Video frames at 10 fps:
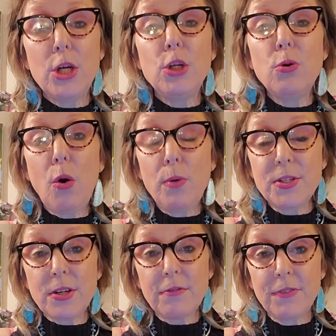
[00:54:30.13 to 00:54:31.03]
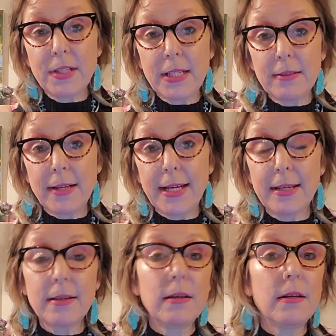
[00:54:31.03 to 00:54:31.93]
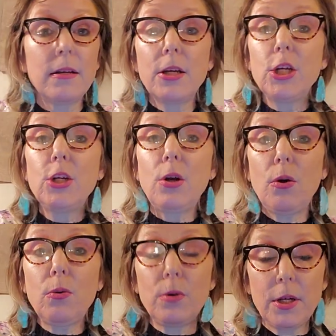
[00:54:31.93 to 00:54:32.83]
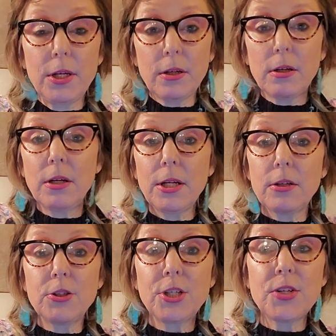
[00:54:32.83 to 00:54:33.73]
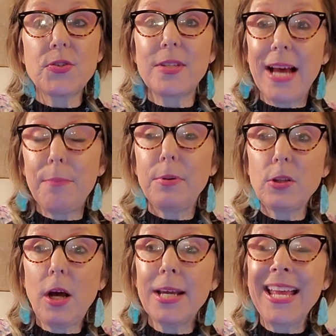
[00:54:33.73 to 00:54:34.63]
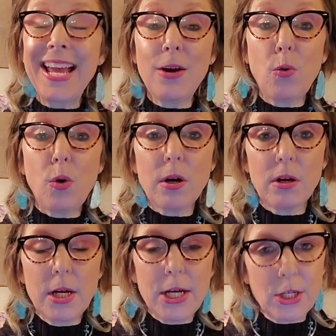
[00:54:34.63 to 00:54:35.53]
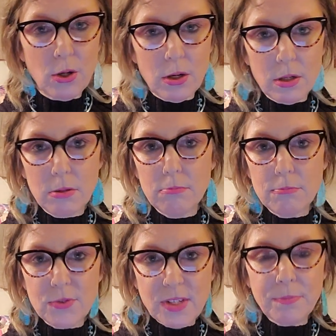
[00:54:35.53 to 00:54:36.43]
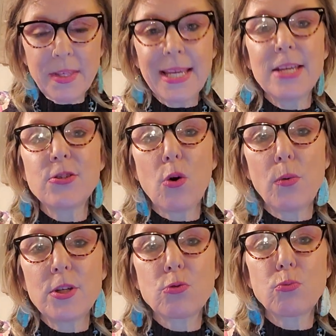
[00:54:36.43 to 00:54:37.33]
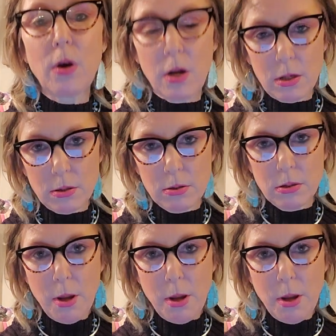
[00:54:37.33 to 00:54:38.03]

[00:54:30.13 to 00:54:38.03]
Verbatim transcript: You always are feeling like, you know, you're you're just not belonging, or you're something is always wrong.